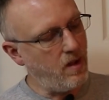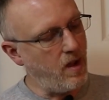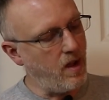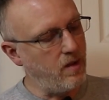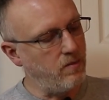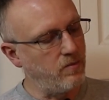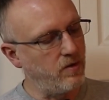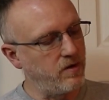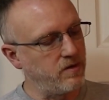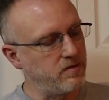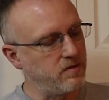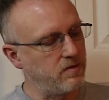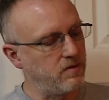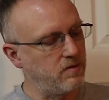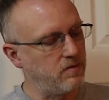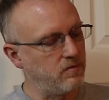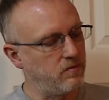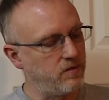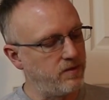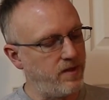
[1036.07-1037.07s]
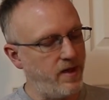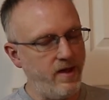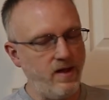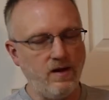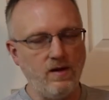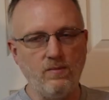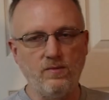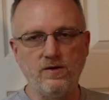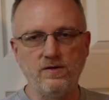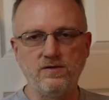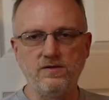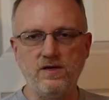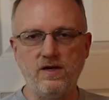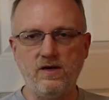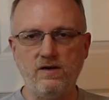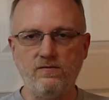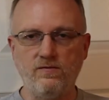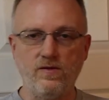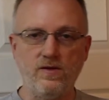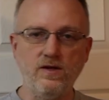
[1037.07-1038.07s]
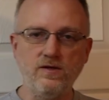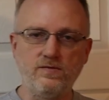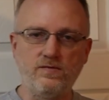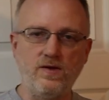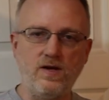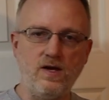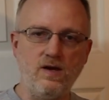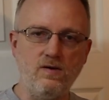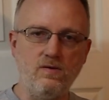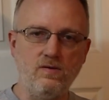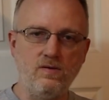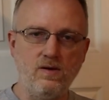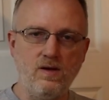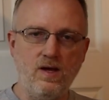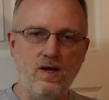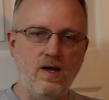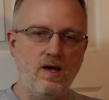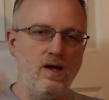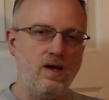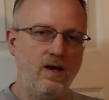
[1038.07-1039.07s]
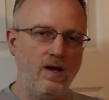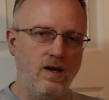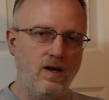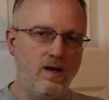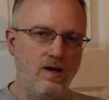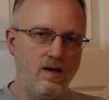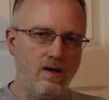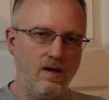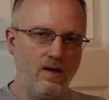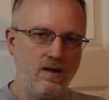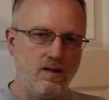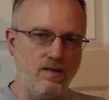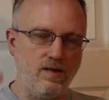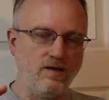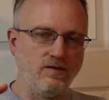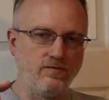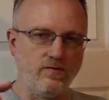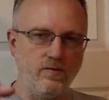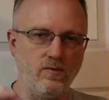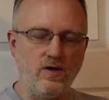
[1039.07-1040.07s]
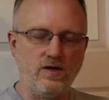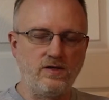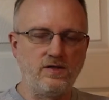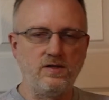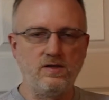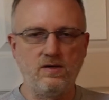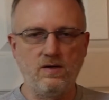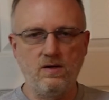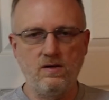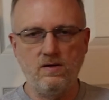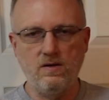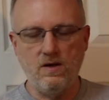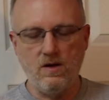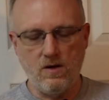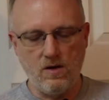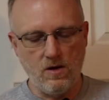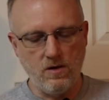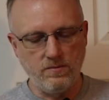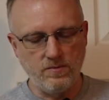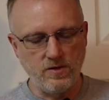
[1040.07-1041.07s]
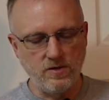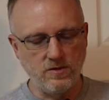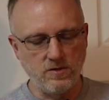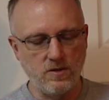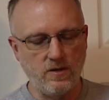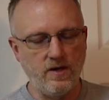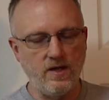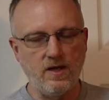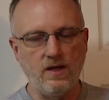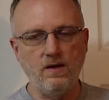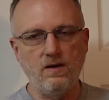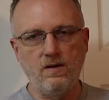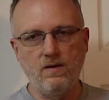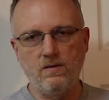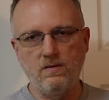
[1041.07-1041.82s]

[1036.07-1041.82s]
I'm gonna, with that, I'm gonna say for this video, thanks for watching. Hope you enjoyed it.